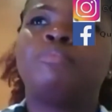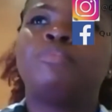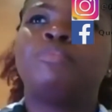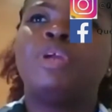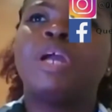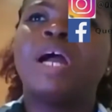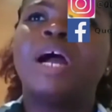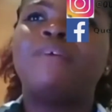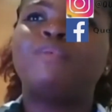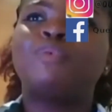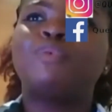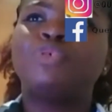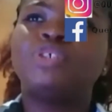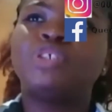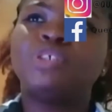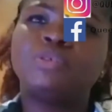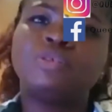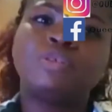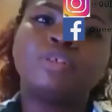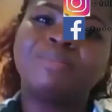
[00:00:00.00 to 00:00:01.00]
you have to
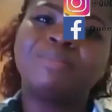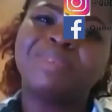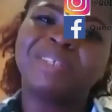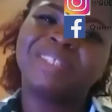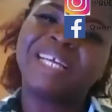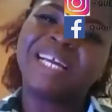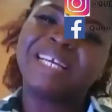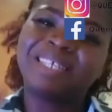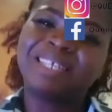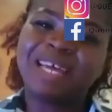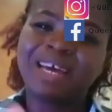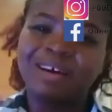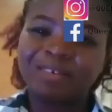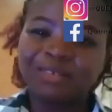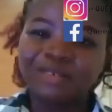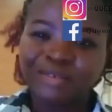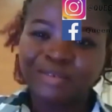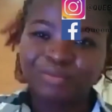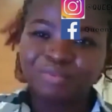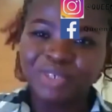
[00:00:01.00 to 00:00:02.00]
choose something that is
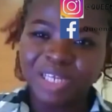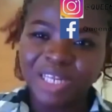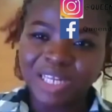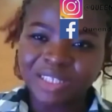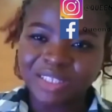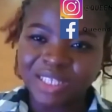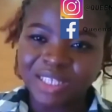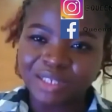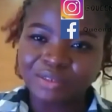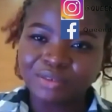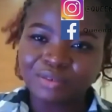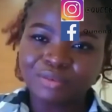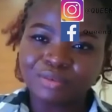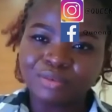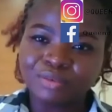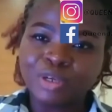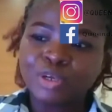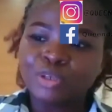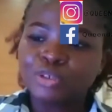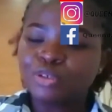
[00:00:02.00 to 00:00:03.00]
health related
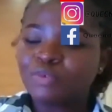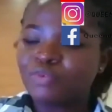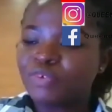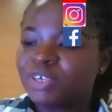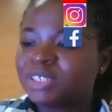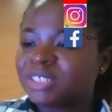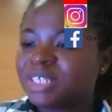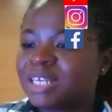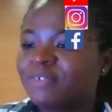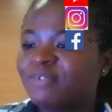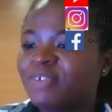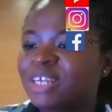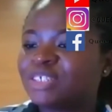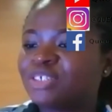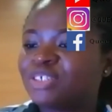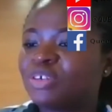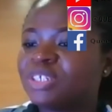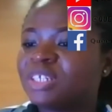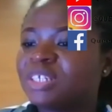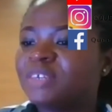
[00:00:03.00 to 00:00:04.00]
to. So for instance, if I
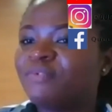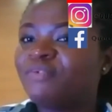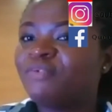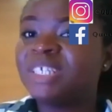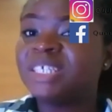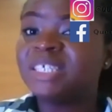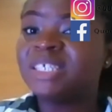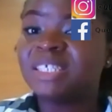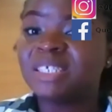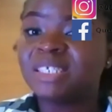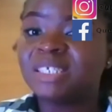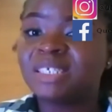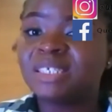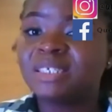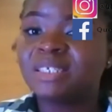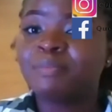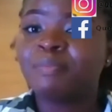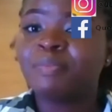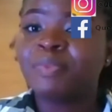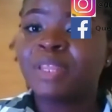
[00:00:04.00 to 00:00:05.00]
studied physics,
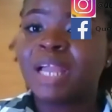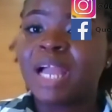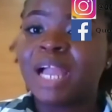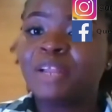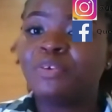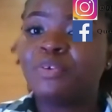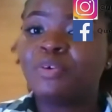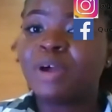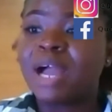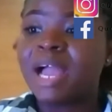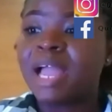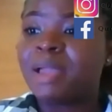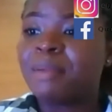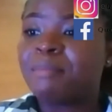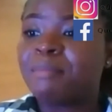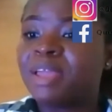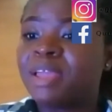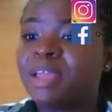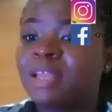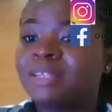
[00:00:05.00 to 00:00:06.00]
I know I
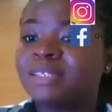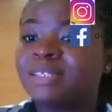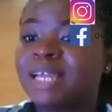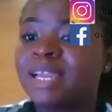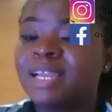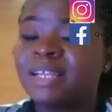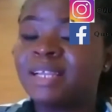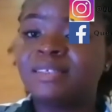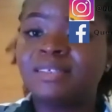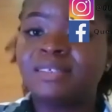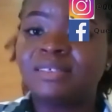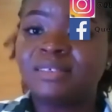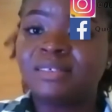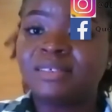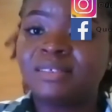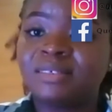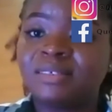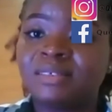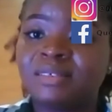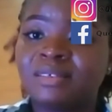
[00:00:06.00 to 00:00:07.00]
am a
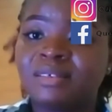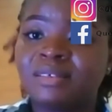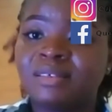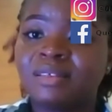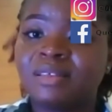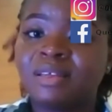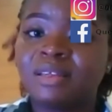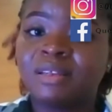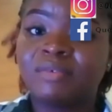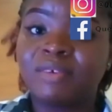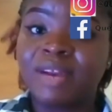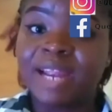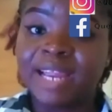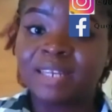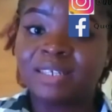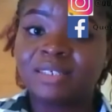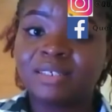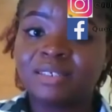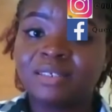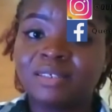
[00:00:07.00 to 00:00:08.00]
scientist,
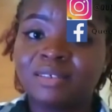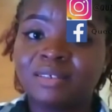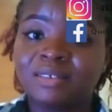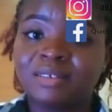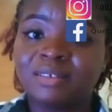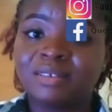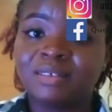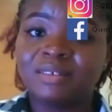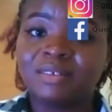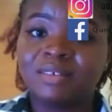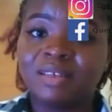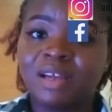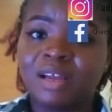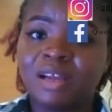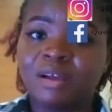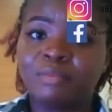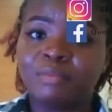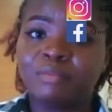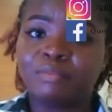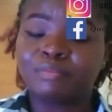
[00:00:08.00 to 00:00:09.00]
right?
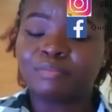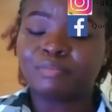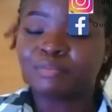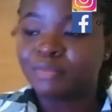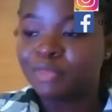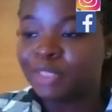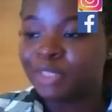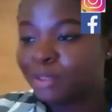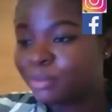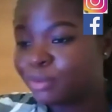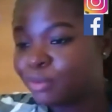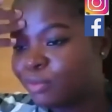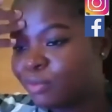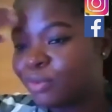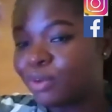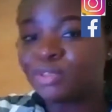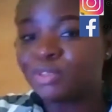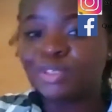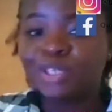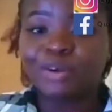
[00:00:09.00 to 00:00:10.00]
um
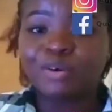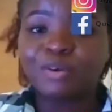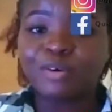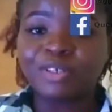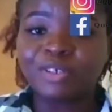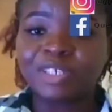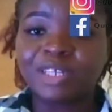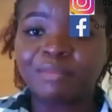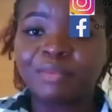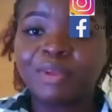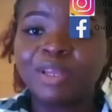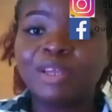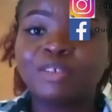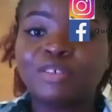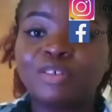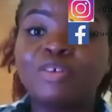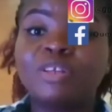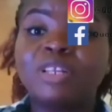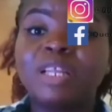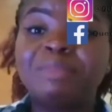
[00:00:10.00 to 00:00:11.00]
what do they call them?
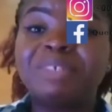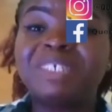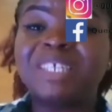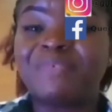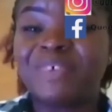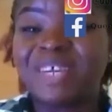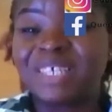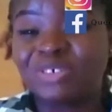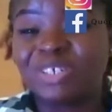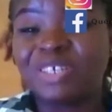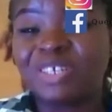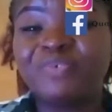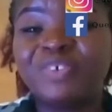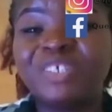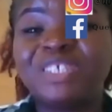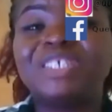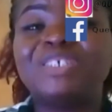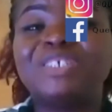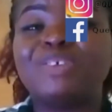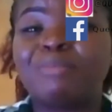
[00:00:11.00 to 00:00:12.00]
So let me say if I study
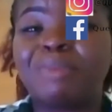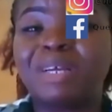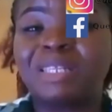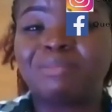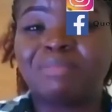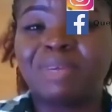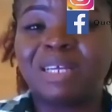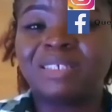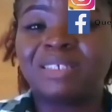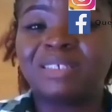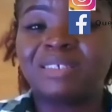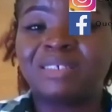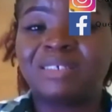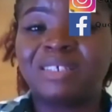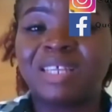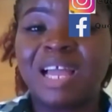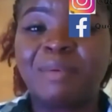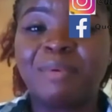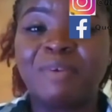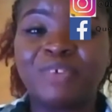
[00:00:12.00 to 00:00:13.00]
physics or
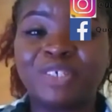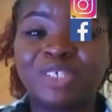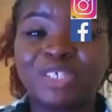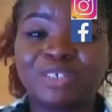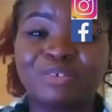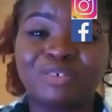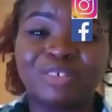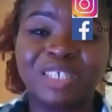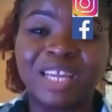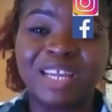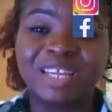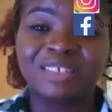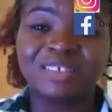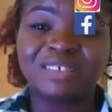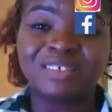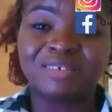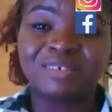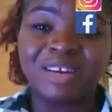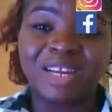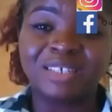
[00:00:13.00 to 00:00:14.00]
mathematics, I'm a physical
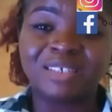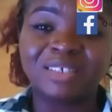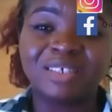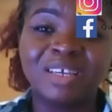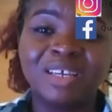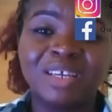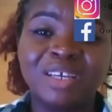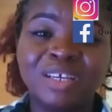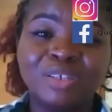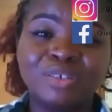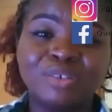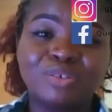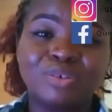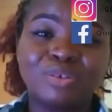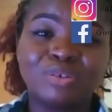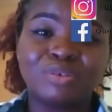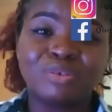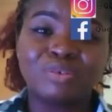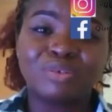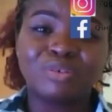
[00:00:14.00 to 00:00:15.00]
scientist, right? So